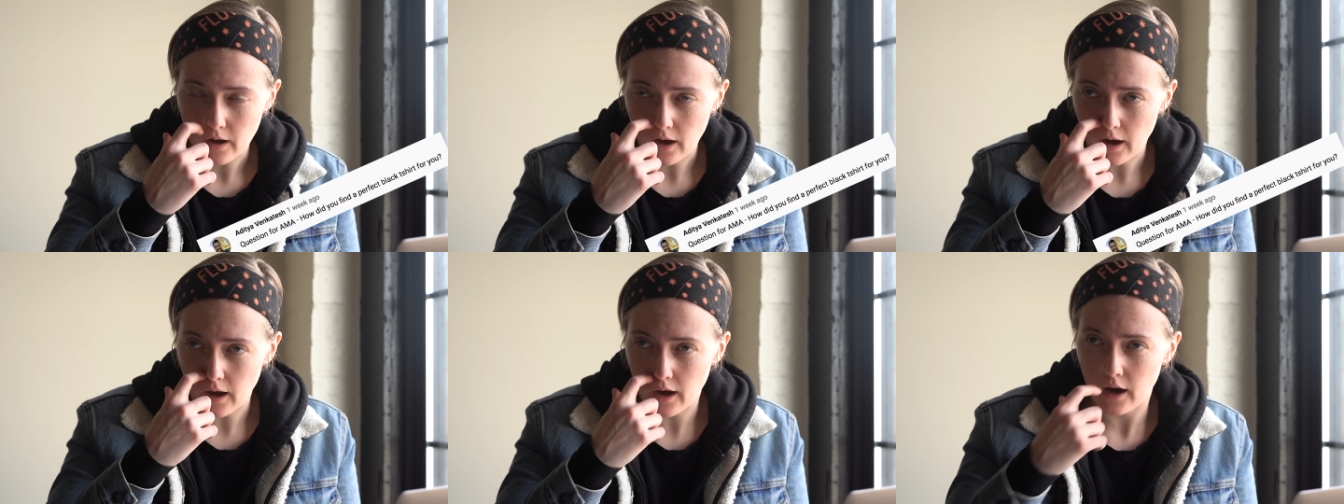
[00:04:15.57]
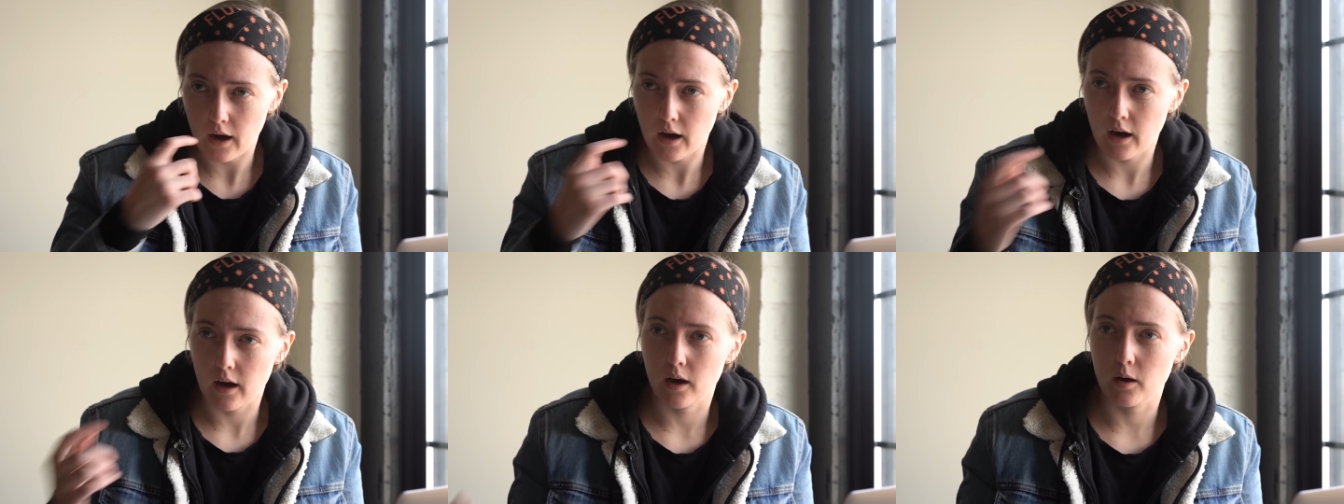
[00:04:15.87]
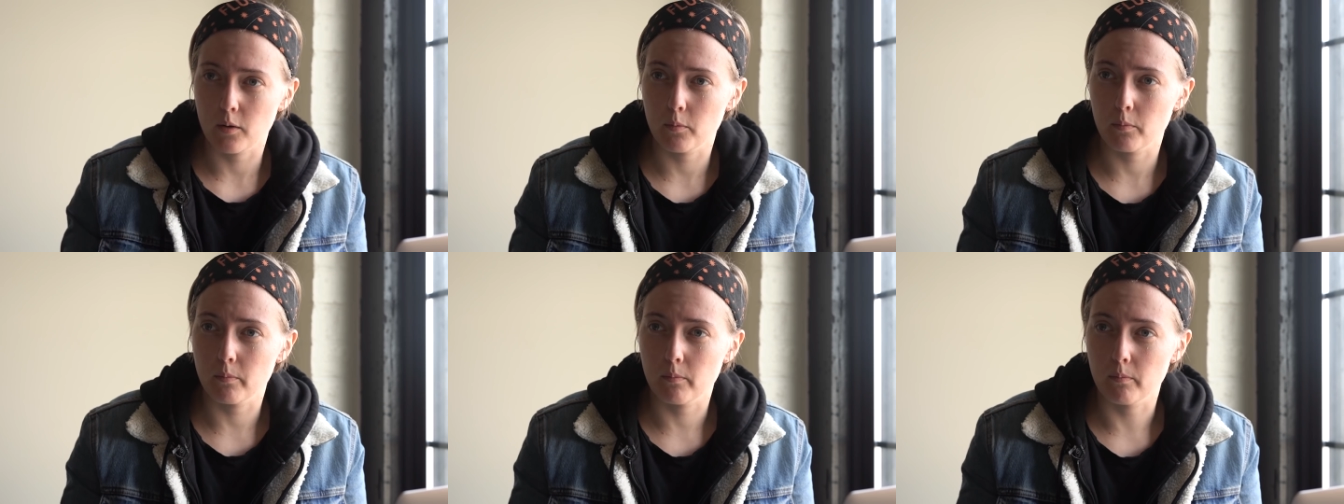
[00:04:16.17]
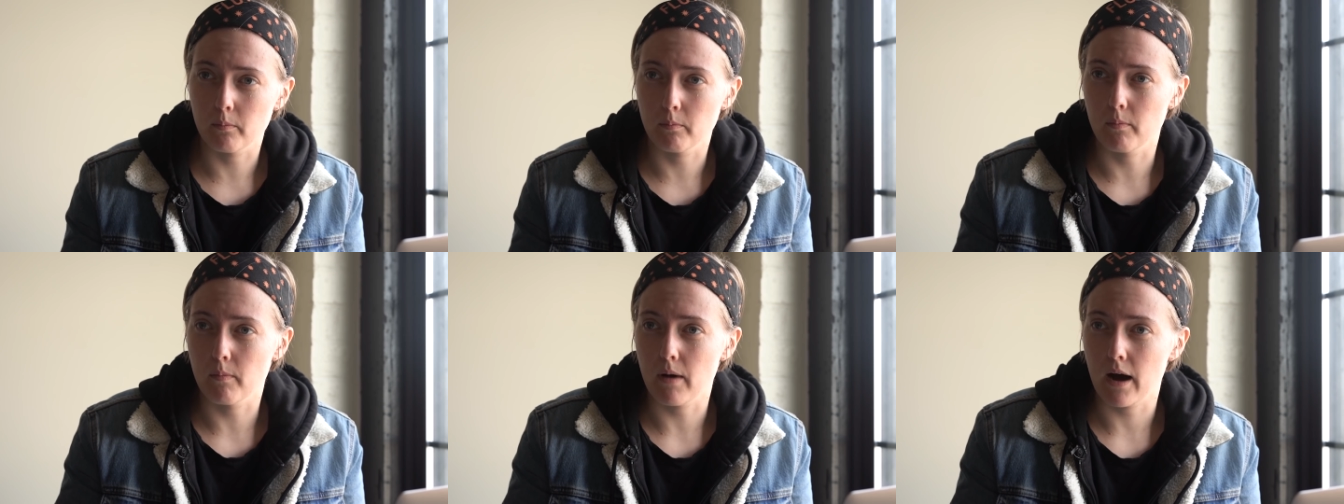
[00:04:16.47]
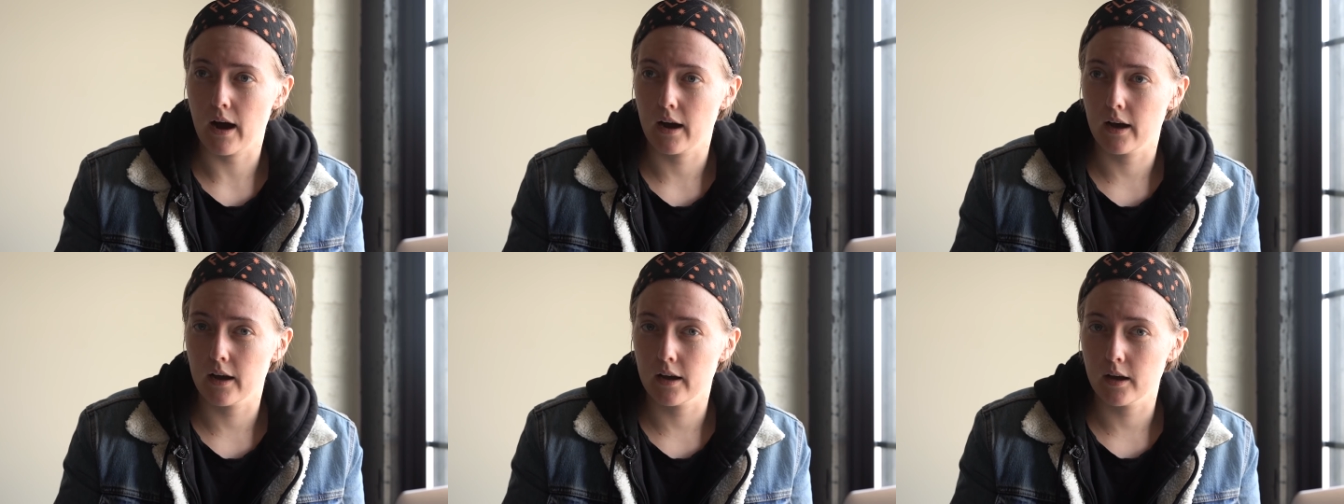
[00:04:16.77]
Uh,
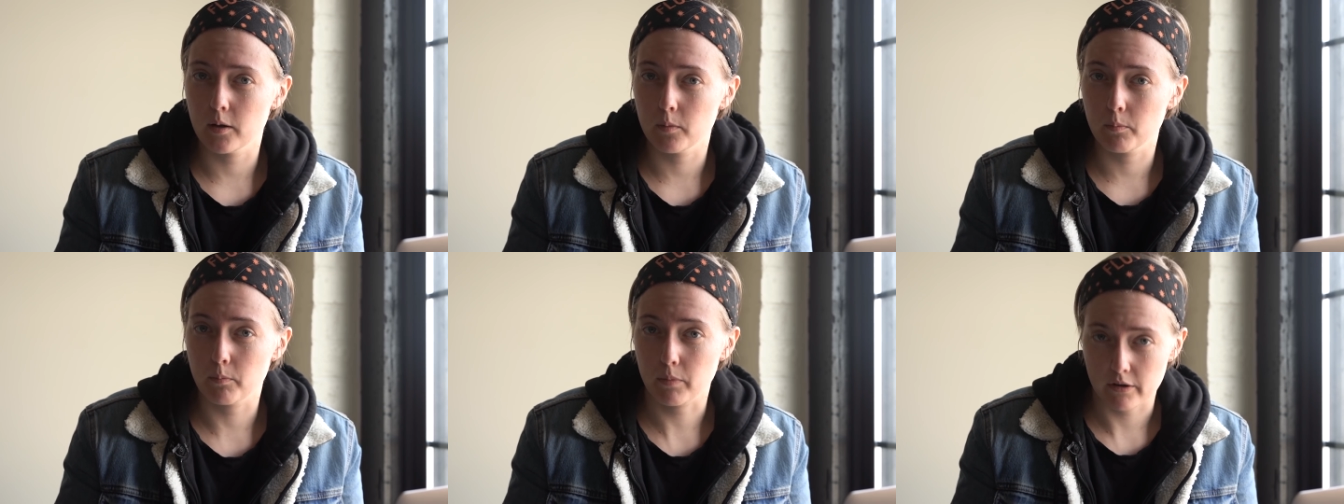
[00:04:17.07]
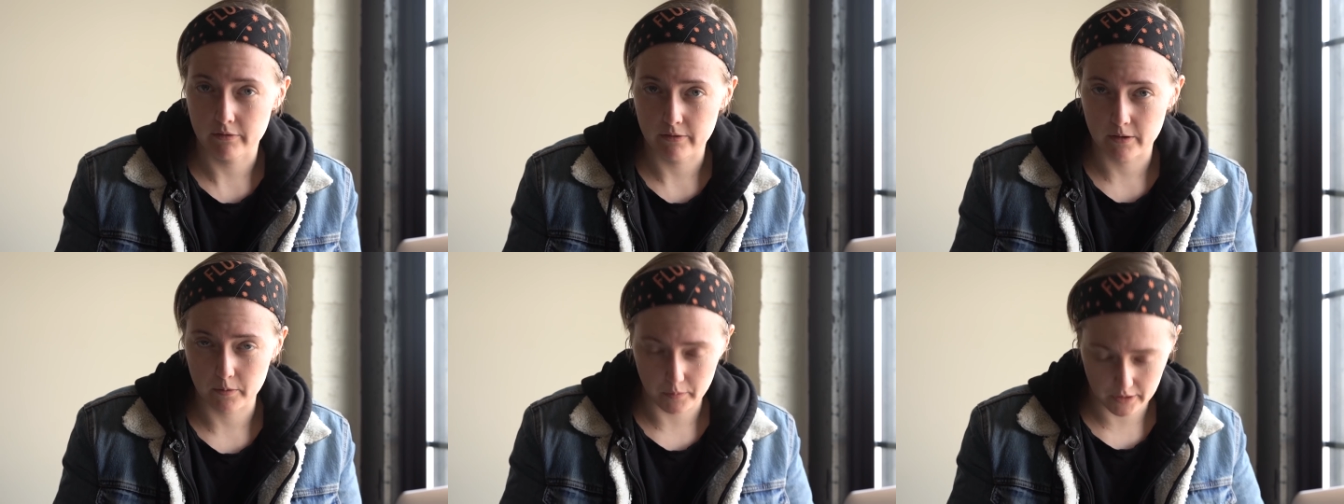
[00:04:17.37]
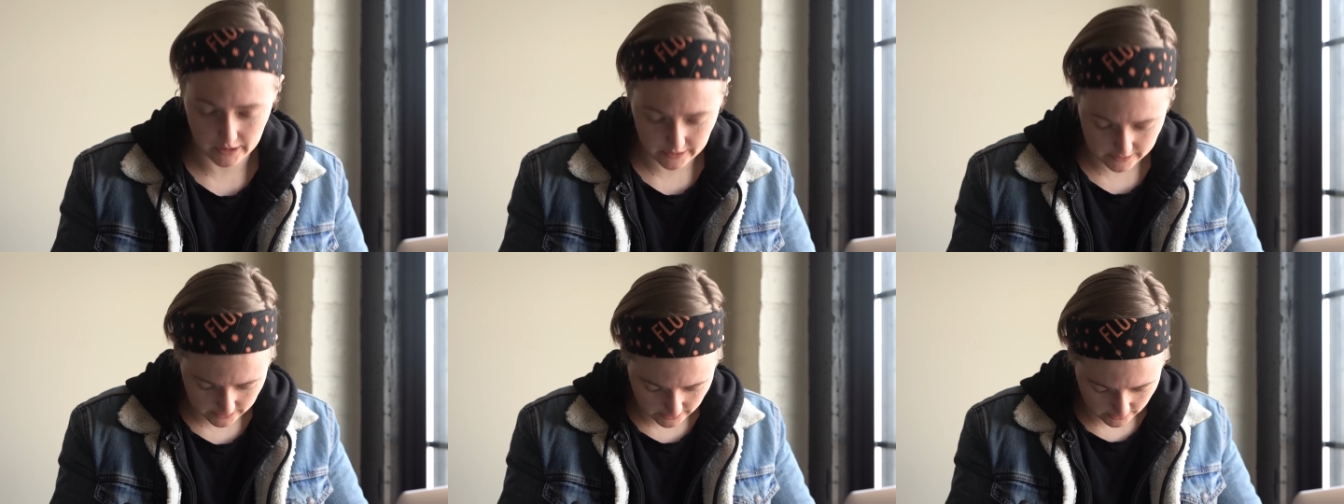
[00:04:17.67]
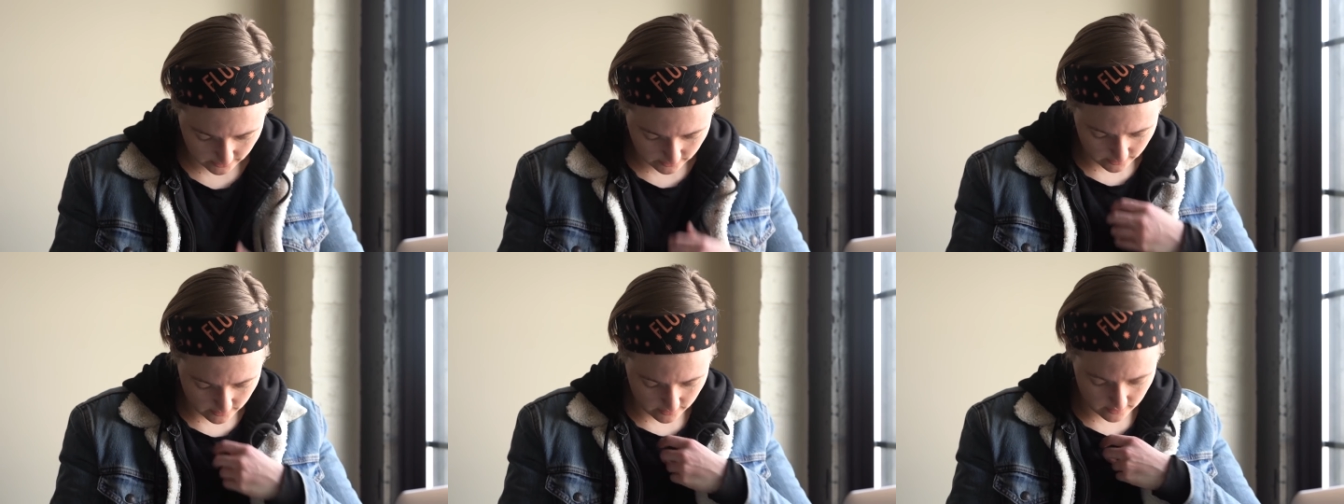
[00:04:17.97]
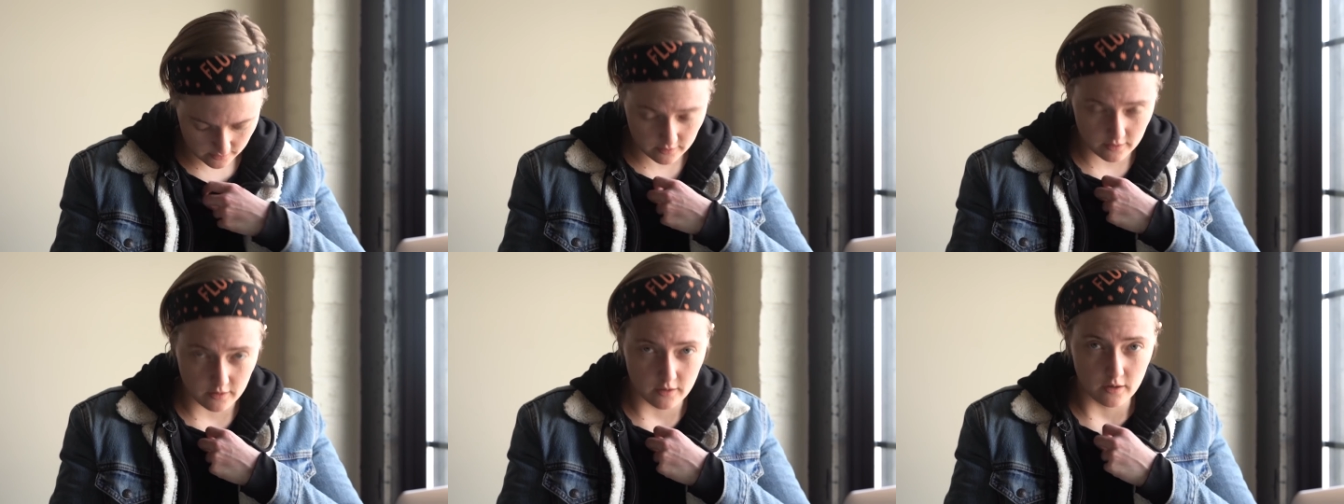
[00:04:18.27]
my perfect black
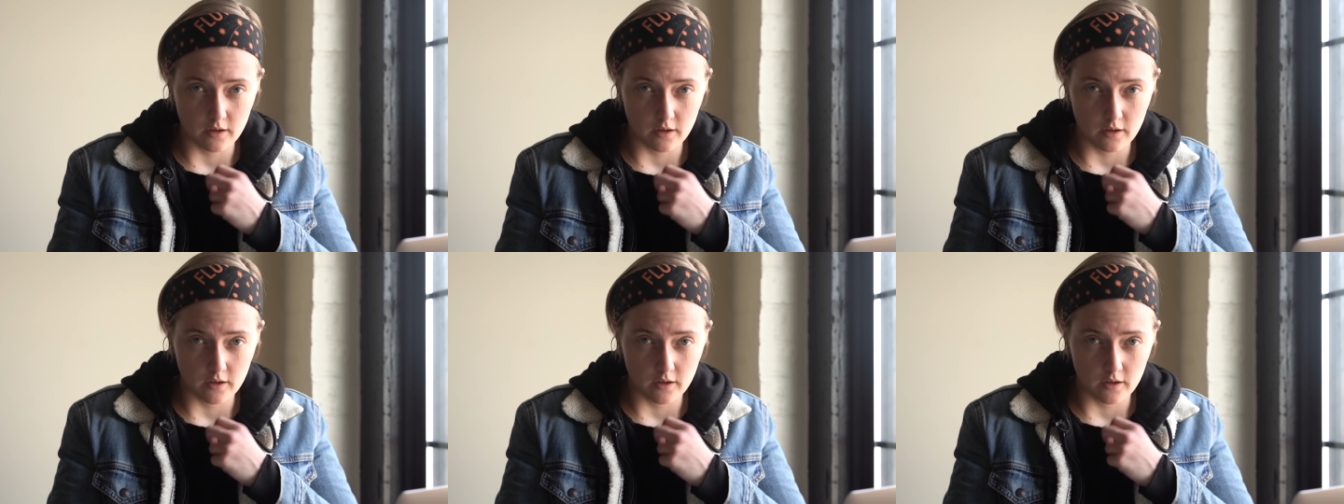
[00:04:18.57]
t-shirt